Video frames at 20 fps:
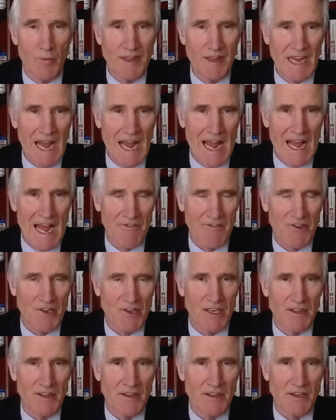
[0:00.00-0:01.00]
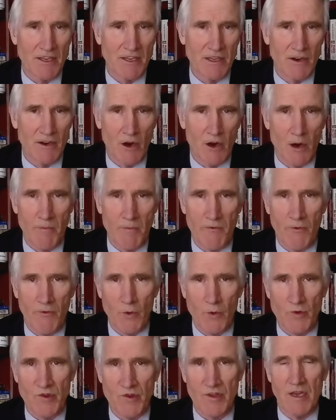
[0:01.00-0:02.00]
hope the AFCENT, the
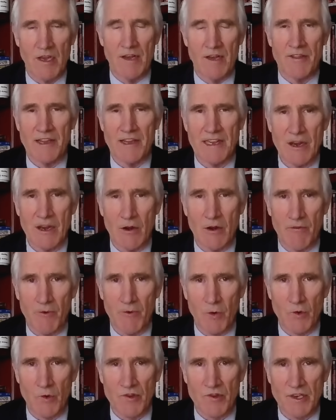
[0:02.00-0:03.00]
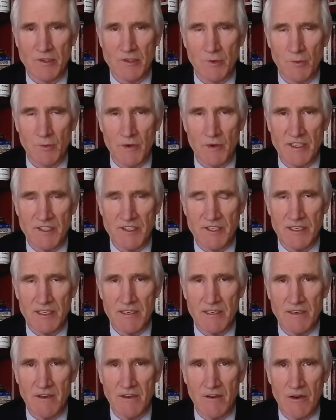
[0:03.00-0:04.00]
the Air Force Central
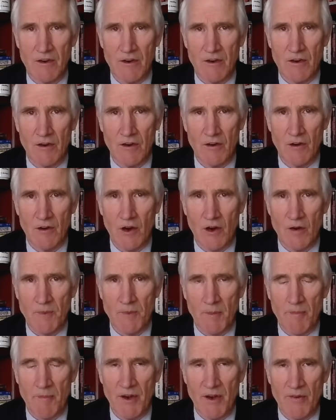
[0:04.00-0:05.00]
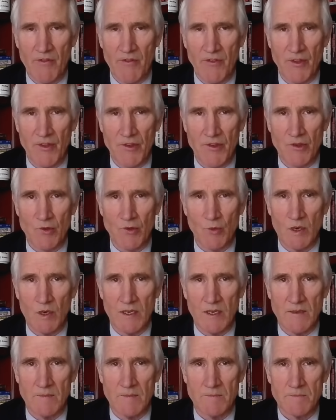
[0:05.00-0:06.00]
Region, are prepared for this as
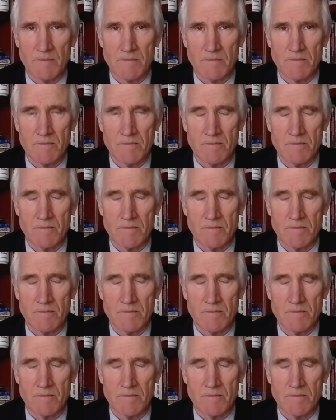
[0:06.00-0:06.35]
well.